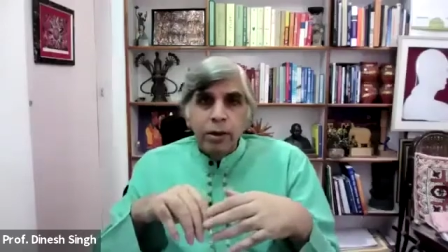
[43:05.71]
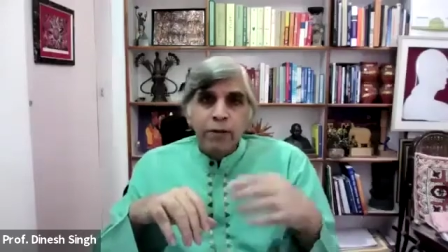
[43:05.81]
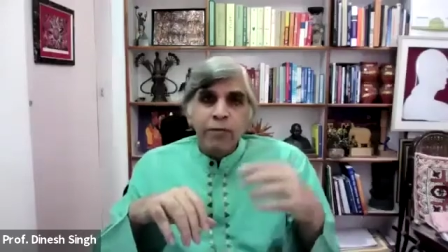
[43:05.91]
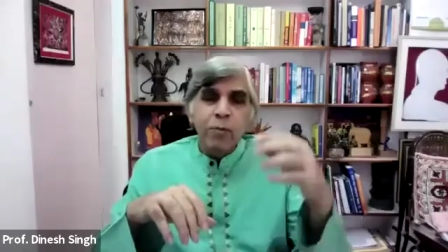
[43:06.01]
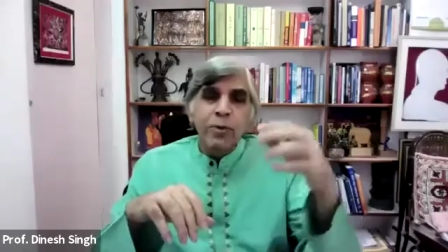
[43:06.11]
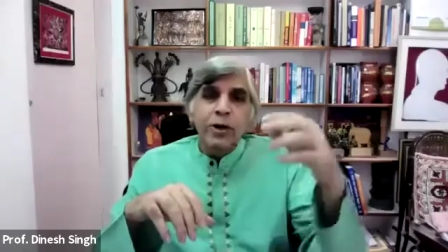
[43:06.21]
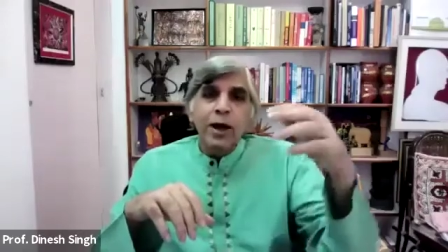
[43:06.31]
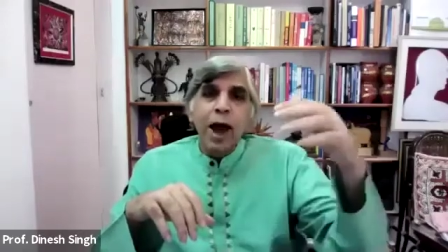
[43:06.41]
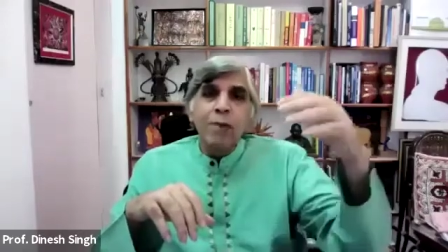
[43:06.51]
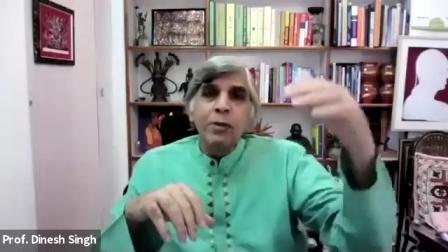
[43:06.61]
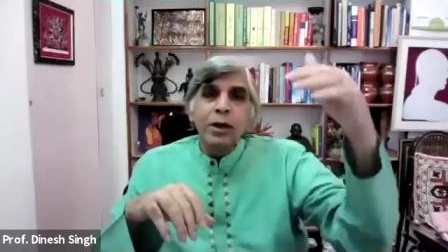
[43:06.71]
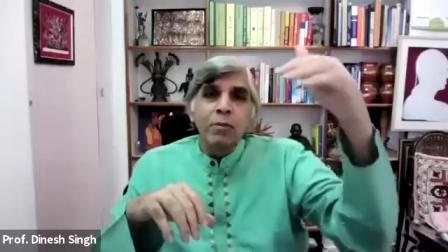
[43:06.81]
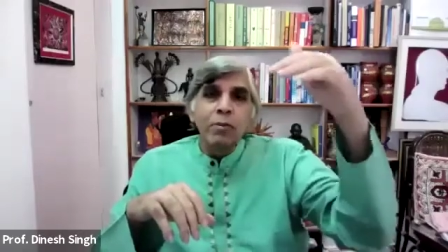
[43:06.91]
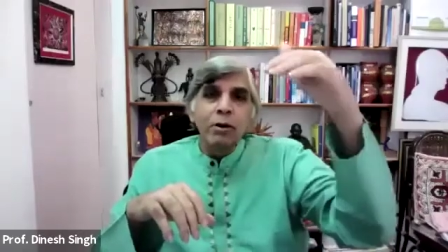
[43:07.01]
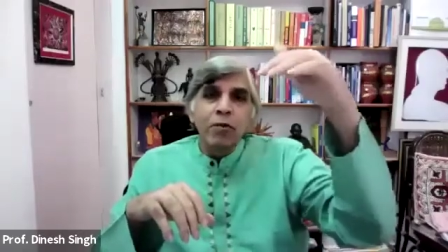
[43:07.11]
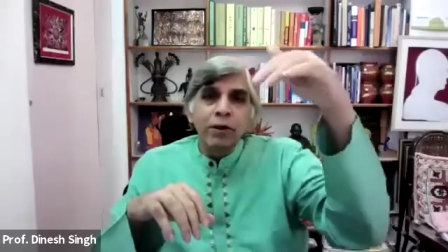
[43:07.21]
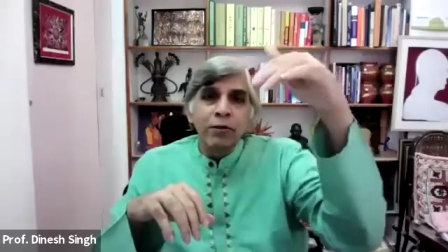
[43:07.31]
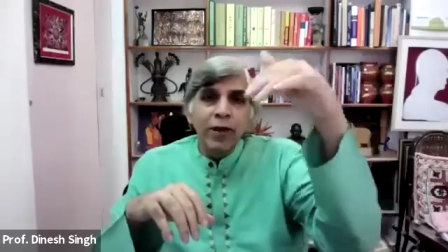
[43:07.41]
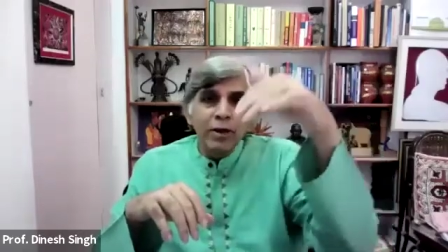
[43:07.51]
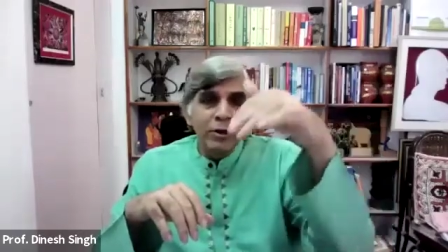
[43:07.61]
that from the time the number of
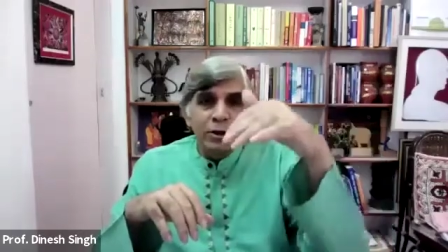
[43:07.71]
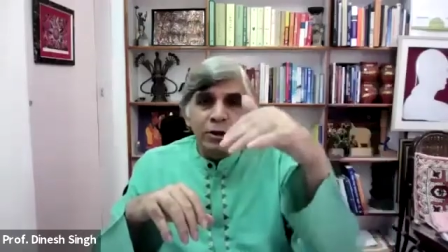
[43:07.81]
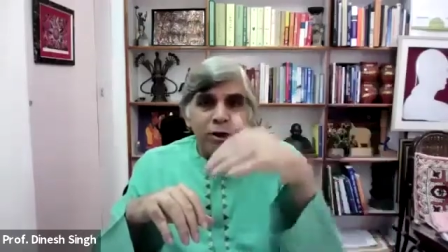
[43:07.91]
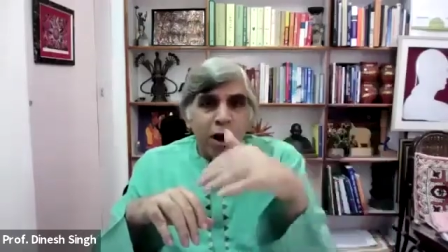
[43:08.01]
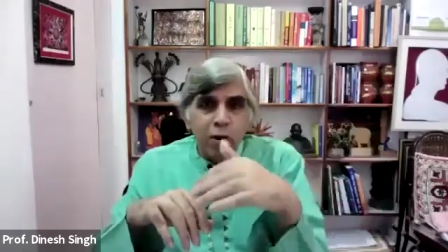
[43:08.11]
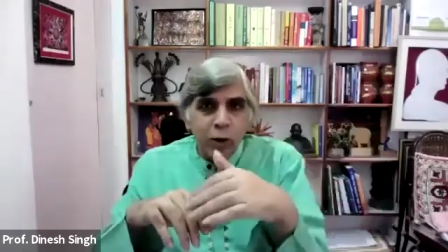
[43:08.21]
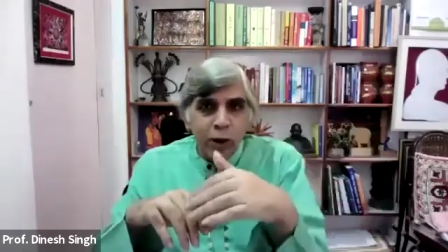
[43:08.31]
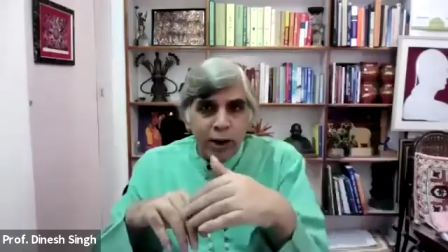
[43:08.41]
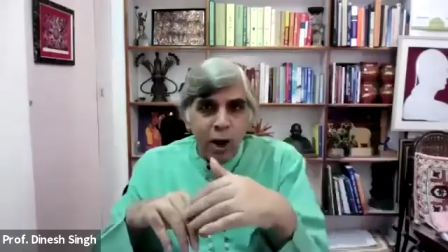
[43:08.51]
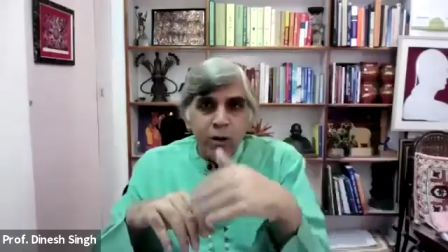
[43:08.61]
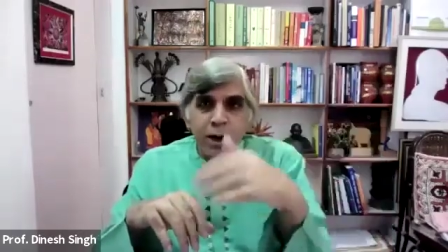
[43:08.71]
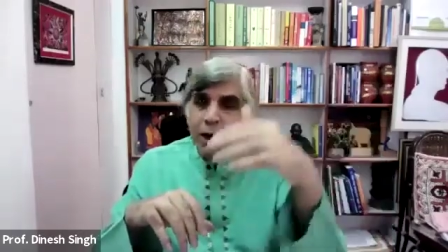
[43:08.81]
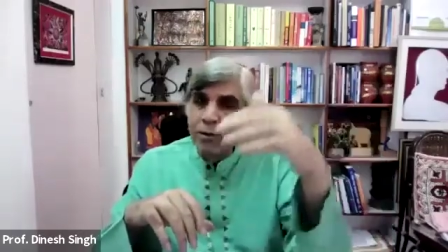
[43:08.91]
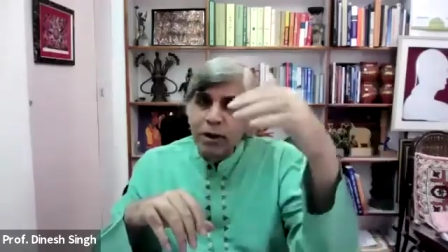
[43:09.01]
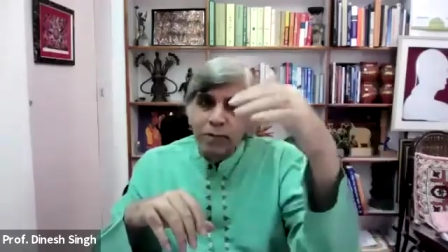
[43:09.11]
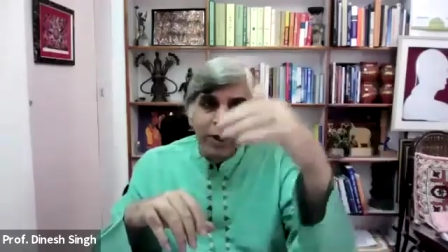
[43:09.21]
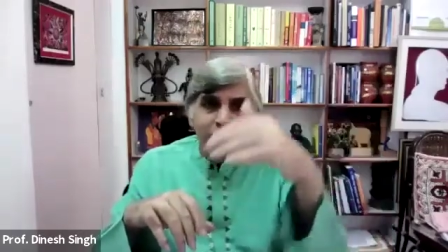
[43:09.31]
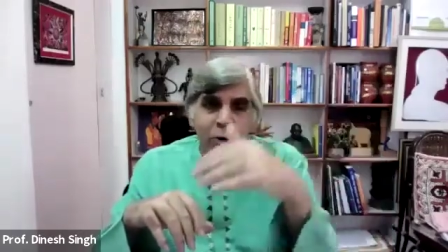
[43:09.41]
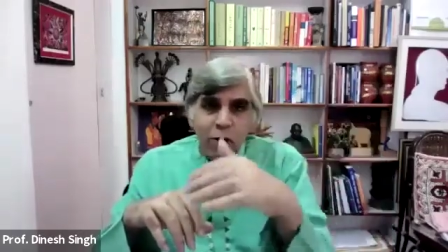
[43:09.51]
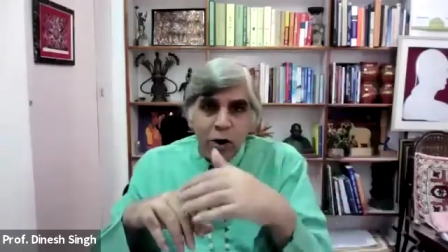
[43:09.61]
infections start going down, and even if they
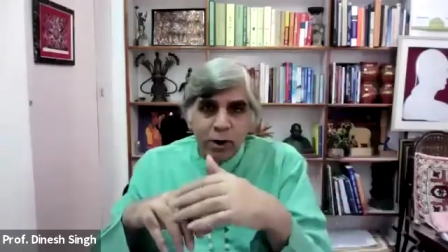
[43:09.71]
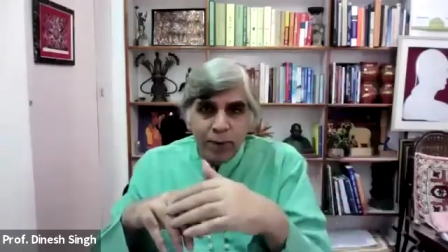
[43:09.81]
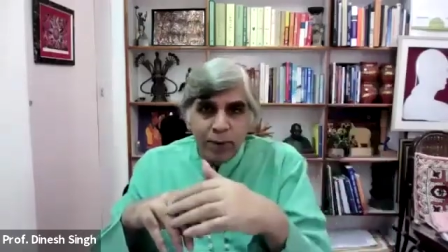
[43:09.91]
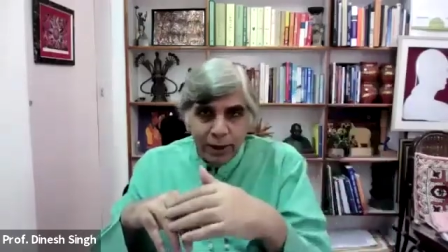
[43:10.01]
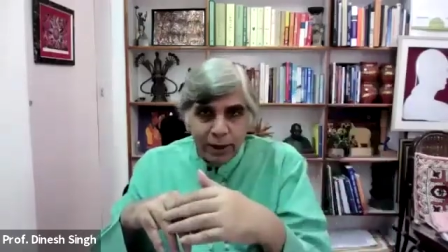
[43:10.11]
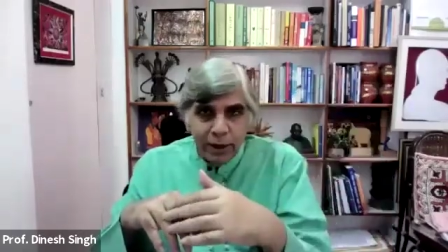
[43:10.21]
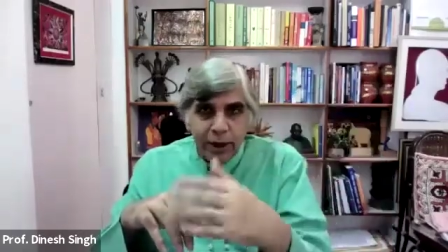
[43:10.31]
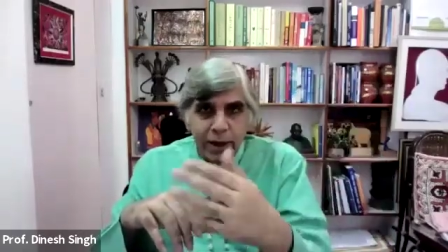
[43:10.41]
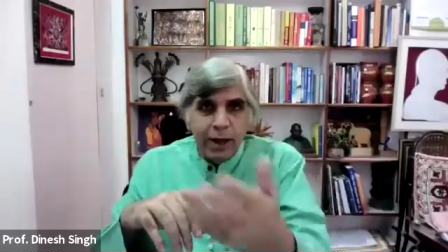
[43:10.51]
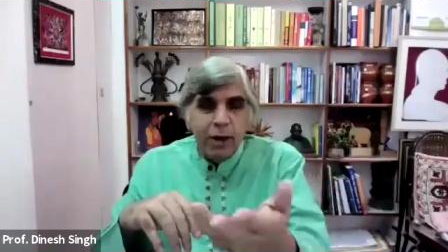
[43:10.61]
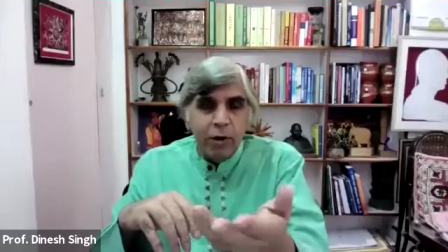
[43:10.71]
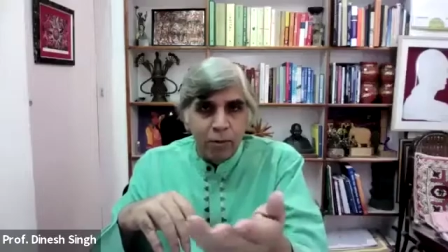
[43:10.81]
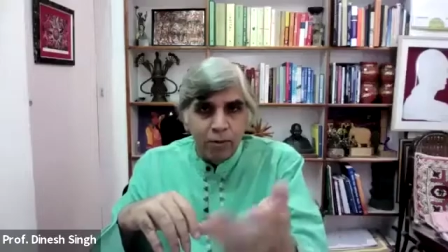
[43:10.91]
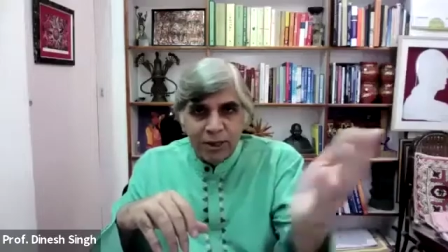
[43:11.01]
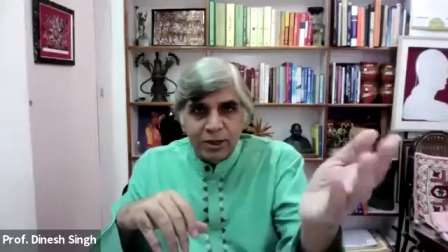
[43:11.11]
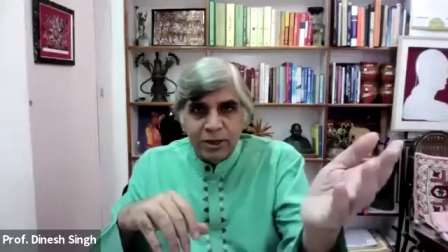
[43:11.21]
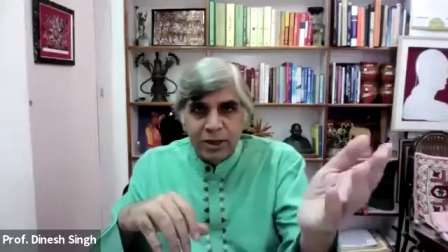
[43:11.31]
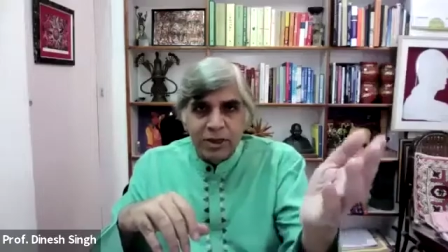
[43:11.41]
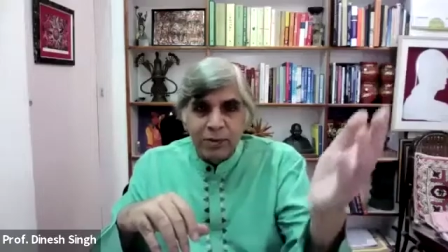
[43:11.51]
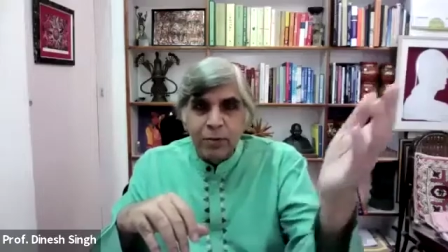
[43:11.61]
go down dramatically, like May
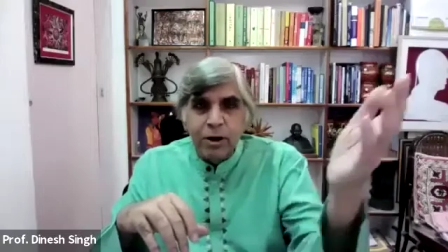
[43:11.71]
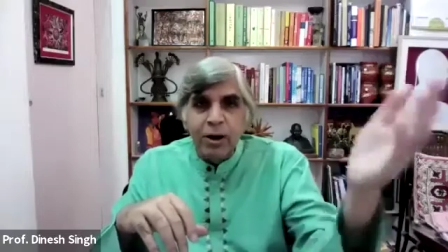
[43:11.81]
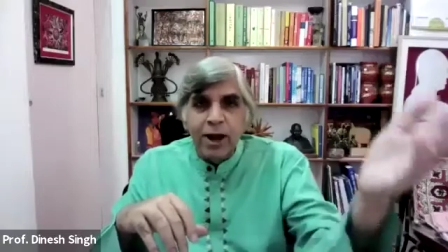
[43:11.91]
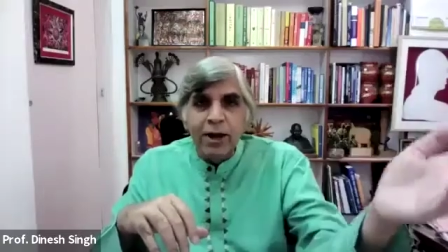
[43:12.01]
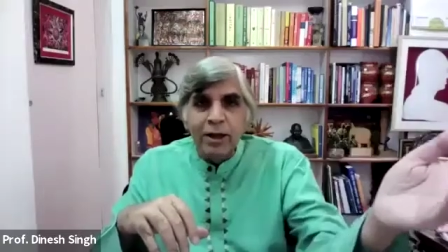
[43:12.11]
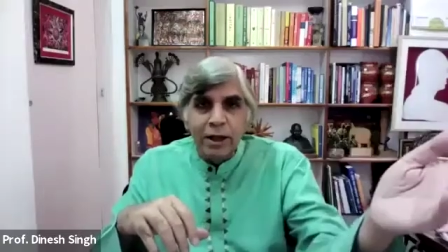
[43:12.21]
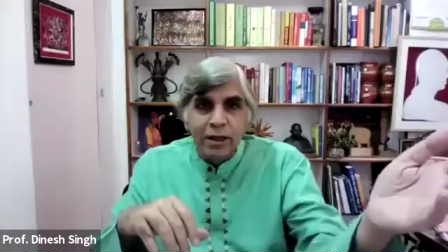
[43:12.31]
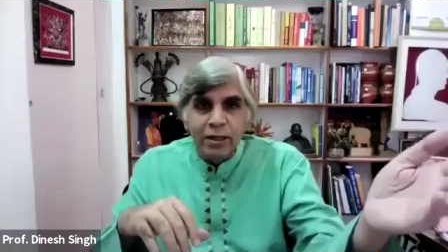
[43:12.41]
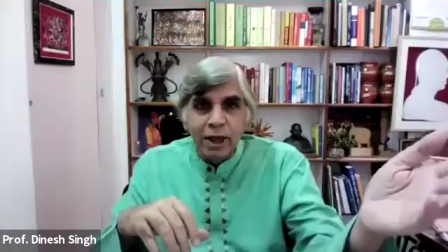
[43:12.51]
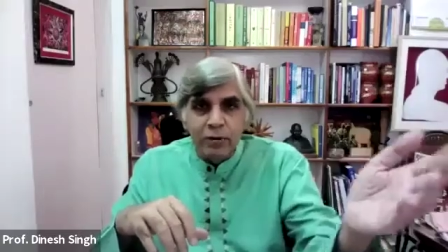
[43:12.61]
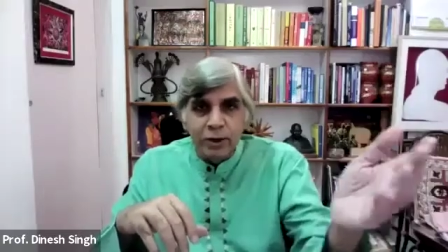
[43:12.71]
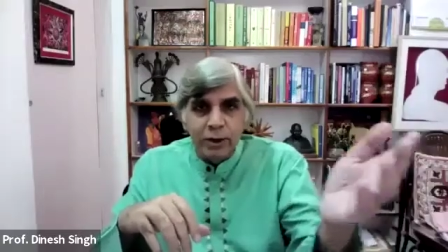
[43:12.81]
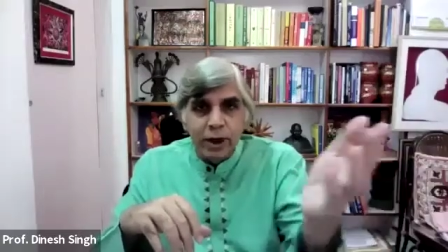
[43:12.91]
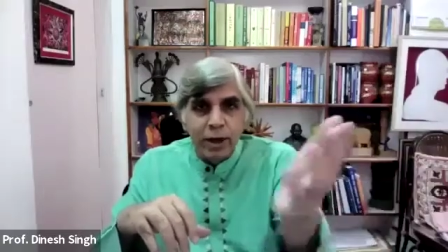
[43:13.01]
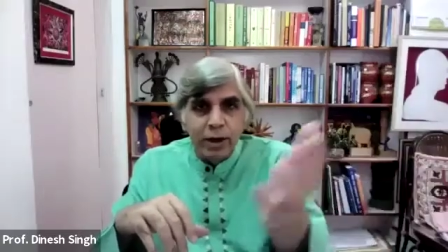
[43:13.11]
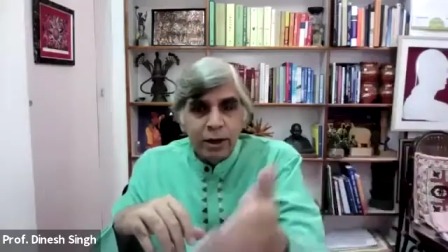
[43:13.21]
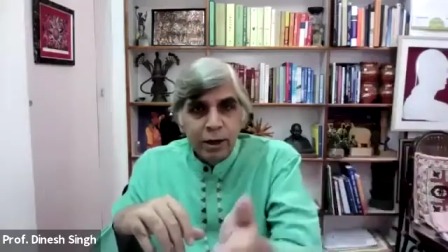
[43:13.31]
6th, there were 19,000 and